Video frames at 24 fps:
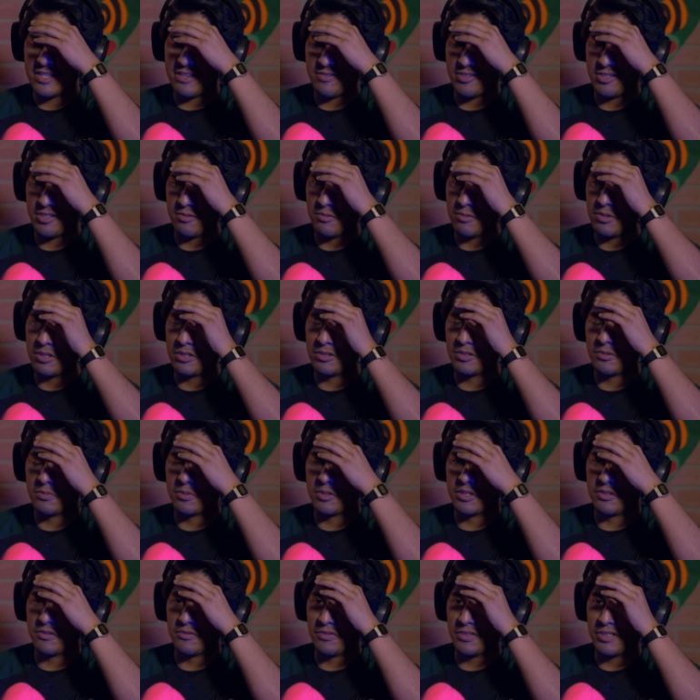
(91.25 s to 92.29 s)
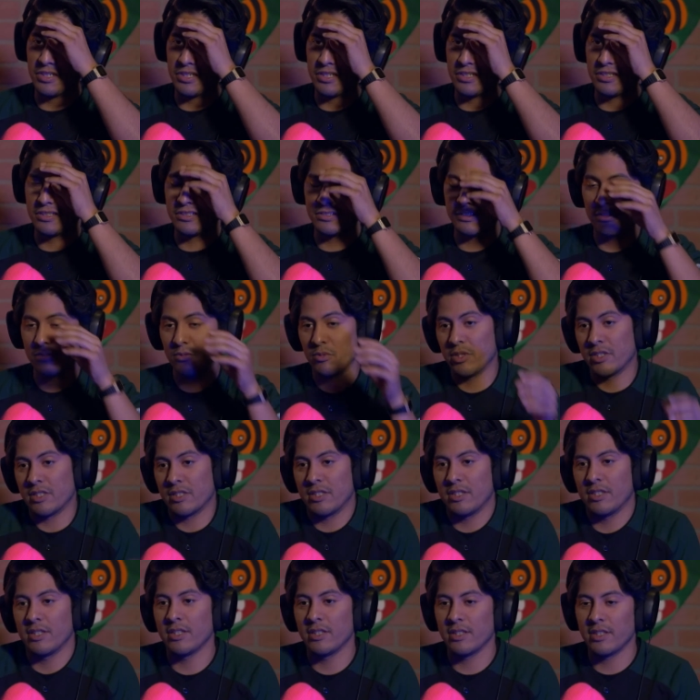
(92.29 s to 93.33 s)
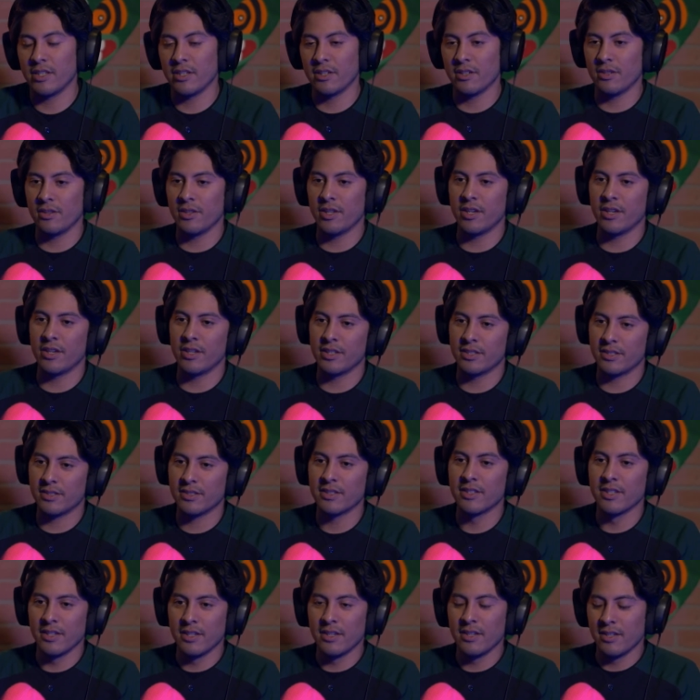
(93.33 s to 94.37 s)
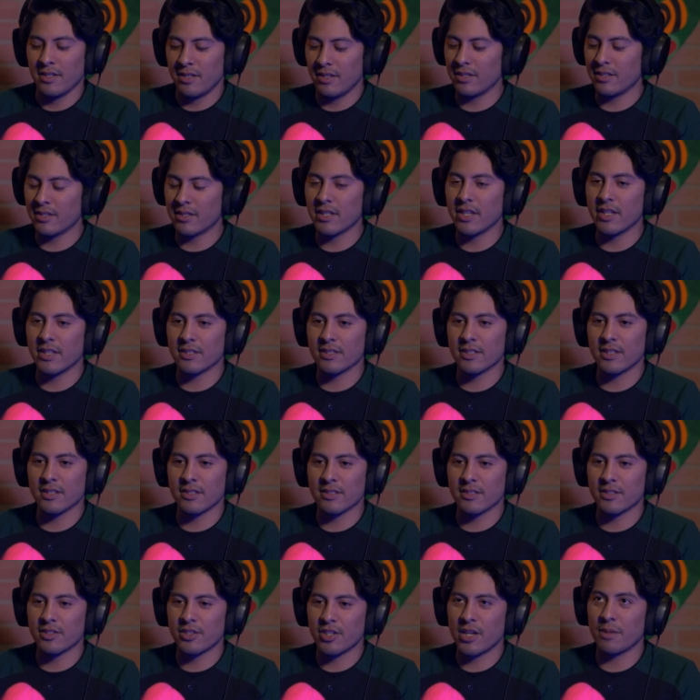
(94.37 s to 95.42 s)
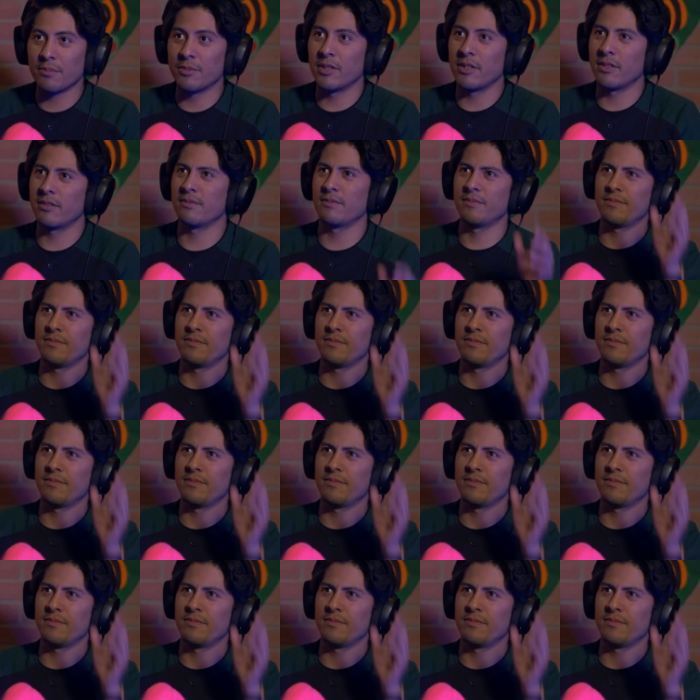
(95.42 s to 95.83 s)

having a, a little bit of uh, whiskey here and there is it's nice. It gets the job done.